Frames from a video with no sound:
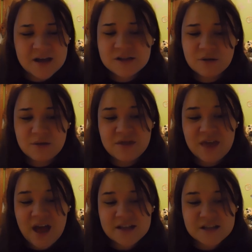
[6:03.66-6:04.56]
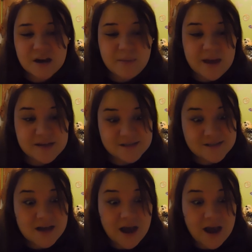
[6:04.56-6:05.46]
so that's going to be
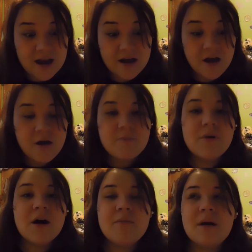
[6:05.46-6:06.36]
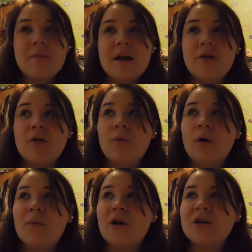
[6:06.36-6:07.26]
insane. But my main goal in
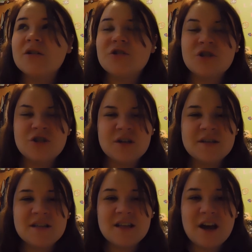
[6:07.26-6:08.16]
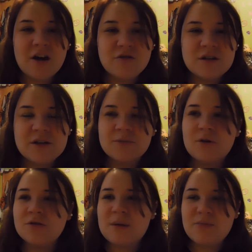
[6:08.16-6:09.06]
Walmart is to just see the other deals
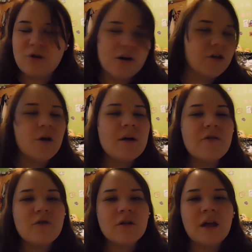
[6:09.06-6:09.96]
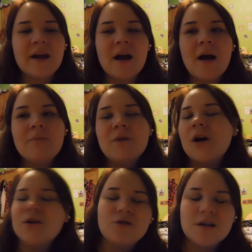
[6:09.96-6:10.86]
most people aren't going for. Like, I'm
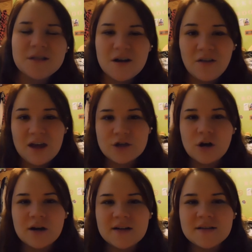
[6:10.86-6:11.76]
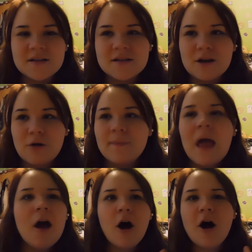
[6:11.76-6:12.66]
not interested in electronics because, you know,
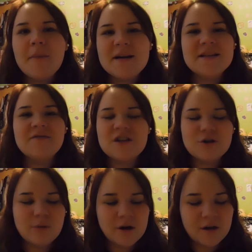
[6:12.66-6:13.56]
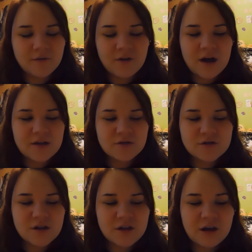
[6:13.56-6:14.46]
all my TVs are working fine. There's
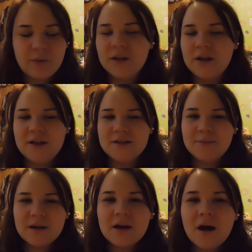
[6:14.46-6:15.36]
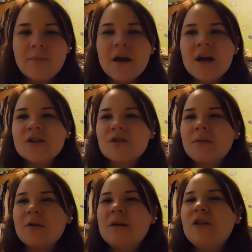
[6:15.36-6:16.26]
nothing I really need to pick up. So I'm
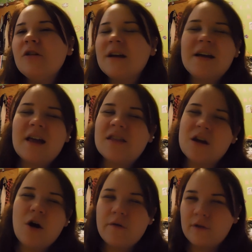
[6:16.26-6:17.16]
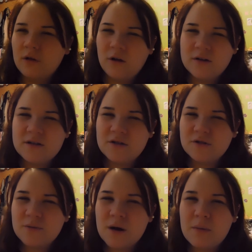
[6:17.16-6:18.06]
going to be looking at the overlooked deals,
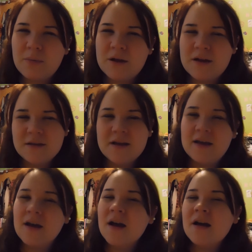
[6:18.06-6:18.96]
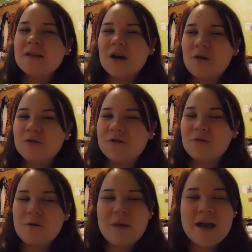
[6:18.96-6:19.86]
probably in the dollar
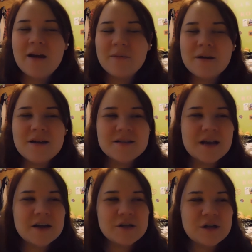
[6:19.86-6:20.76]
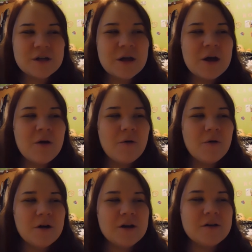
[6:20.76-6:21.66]
store makeup section,
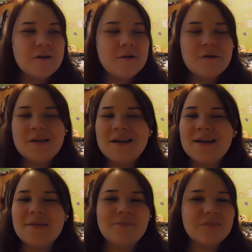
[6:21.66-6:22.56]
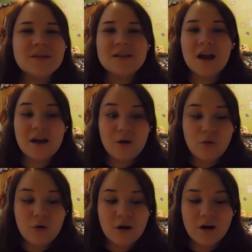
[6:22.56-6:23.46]
or, you know, the
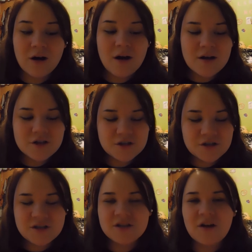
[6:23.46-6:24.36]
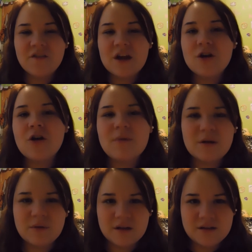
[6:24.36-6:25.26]
decor, just the stuff that nobody
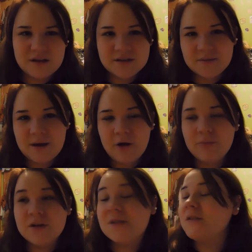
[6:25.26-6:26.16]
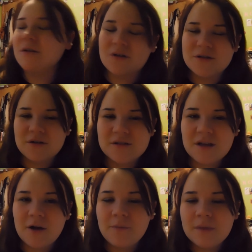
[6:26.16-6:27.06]
really thinks about but still is on
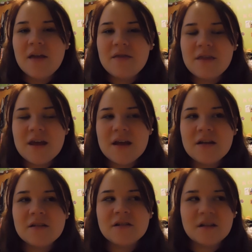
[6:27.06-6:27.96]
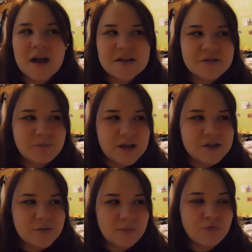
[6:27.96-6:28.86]
sale. And then the last
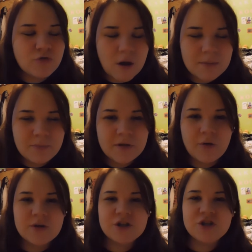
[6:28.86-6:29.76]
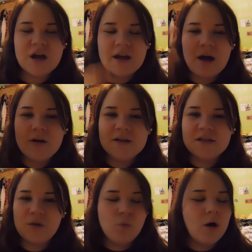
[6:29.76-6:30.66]
place we're probably going to check out is
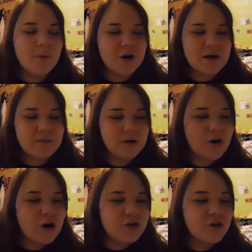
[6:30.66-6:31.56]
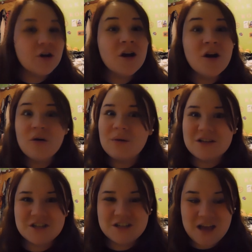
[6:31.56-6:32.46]
the Walmart in MacArthur,
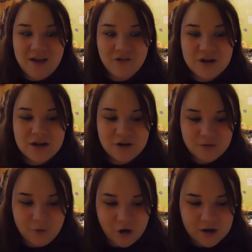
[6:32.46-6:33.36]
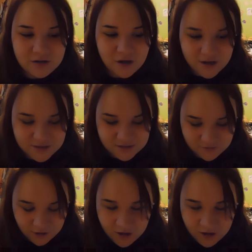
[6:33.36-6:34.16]
which every year the parking lot is